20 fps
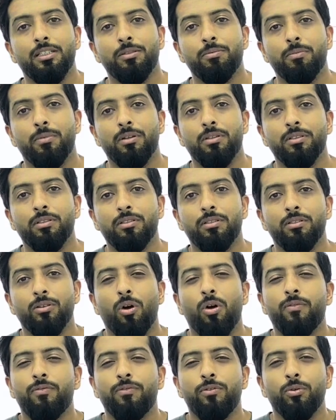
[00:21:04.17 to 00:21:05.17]
months,
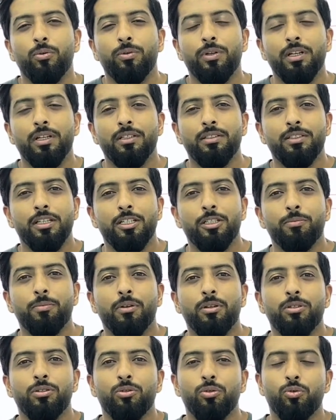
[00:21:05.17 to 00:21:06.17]
offloading 6
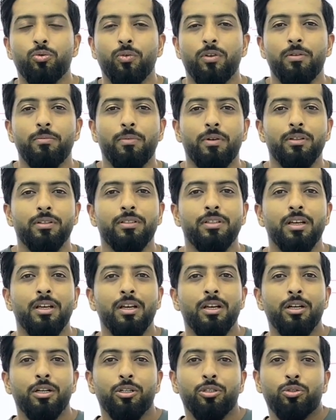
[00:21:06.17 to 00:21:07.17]
months to 12 months,
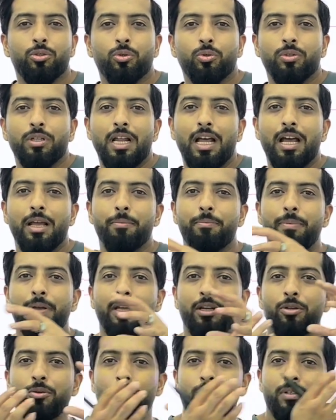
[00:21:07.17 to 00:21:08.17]
so that I
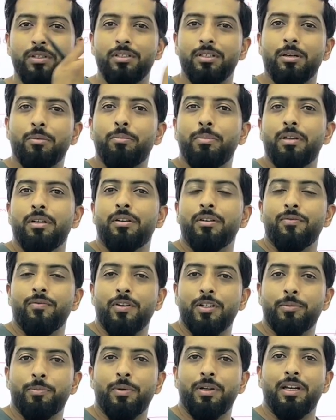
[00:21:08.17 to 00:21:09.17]
pay towards a bigger
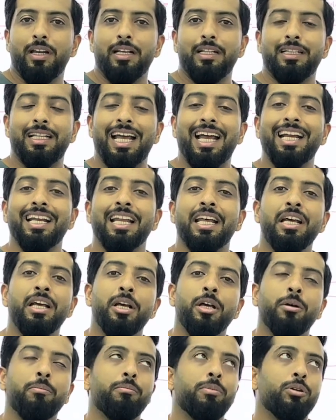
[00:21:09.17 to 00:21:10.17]
investment like that.
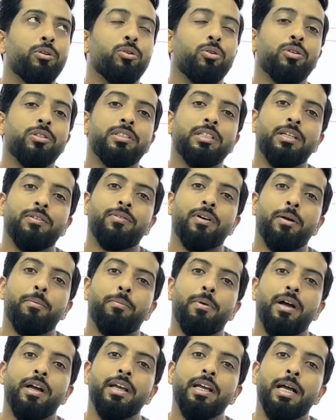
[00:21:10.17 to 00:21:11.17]
Because if I
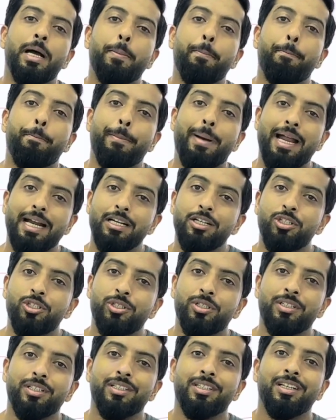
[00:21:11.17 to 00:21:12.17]
buy a
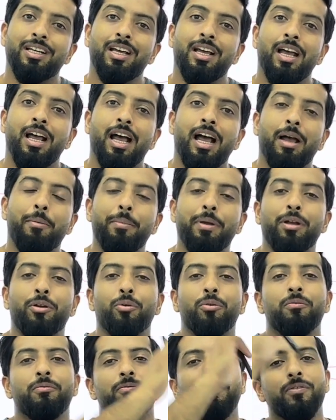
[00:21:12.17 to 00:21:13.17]
mansion, I make
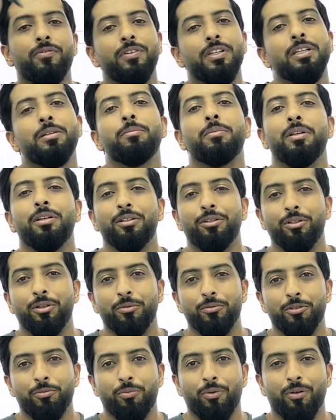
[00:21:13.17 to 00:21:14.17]
around 15 million
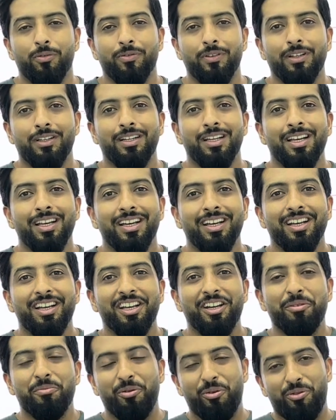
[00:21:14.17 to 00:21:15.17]
dirhams profit
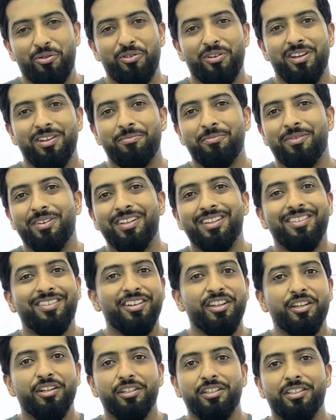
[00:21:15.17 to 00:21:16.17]
in about three
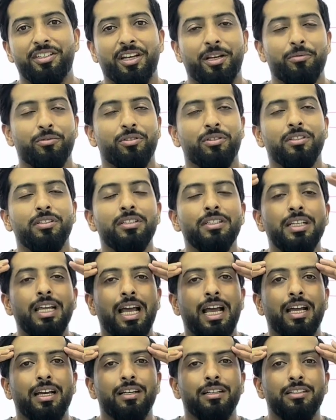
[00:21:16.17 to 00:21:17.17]
years time. So this is the
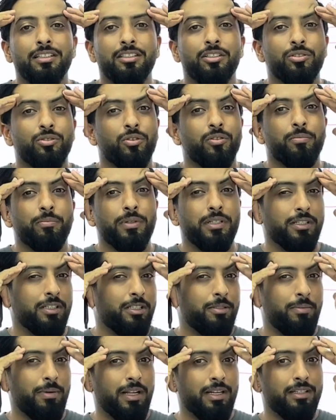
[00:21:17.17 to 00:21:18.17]
angle. These are sort of
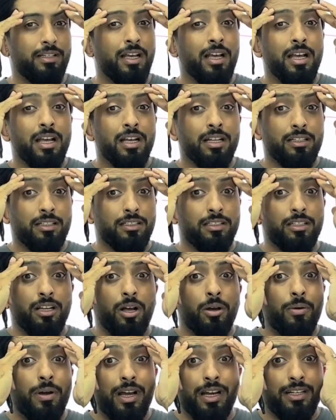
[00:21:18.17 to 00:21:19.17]
business plans. This is
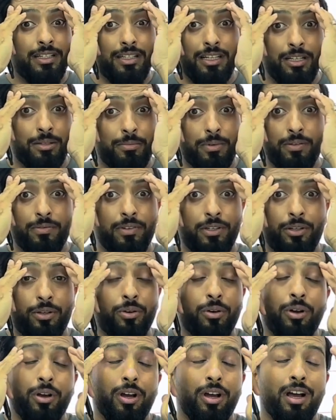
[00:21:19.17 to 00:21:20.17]
how I tell in my
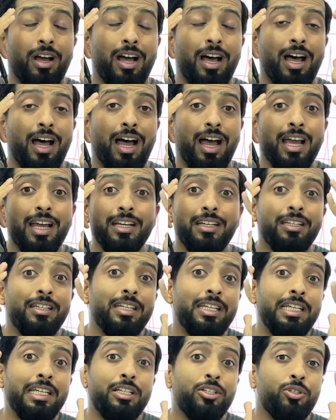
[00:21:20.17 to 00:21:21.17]
video. I
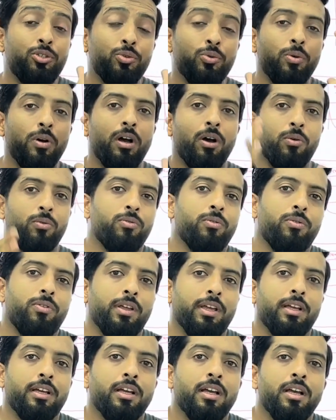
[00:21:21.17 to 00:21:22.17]
teach you how to
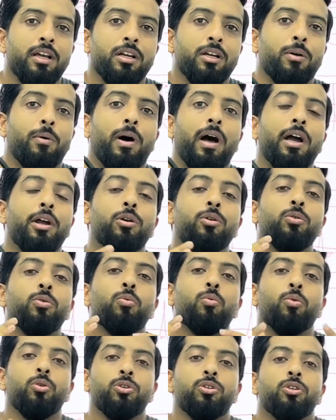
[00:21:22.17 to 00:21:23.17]
think. Now, I don't know
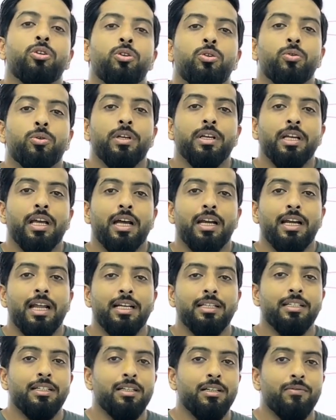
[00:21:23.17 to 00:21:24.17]
what you're looking at
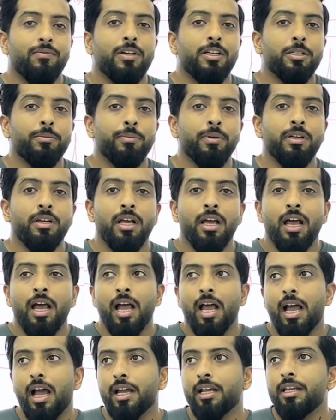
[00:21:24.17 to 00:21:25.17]
as an investment.
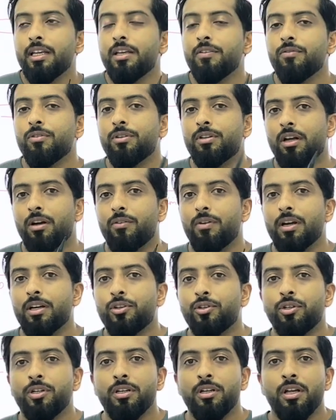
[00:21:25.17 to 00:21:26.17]
I can give you
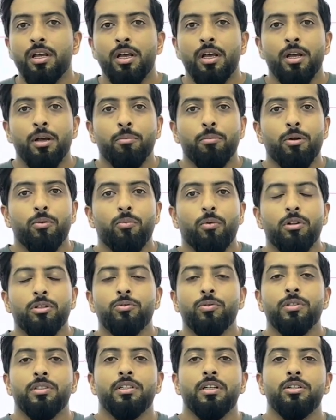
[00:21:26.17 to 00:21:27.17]
direction, but
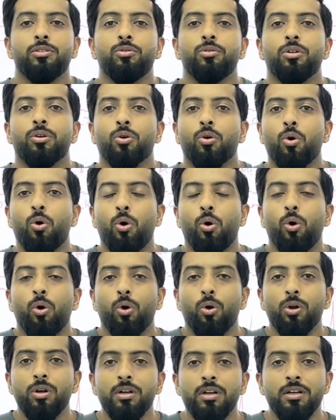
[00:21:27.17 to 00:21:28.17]
once we schedule a
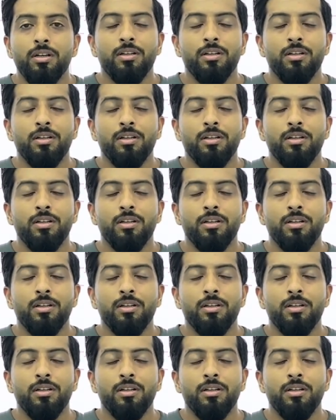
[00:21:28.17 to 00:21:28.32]
call,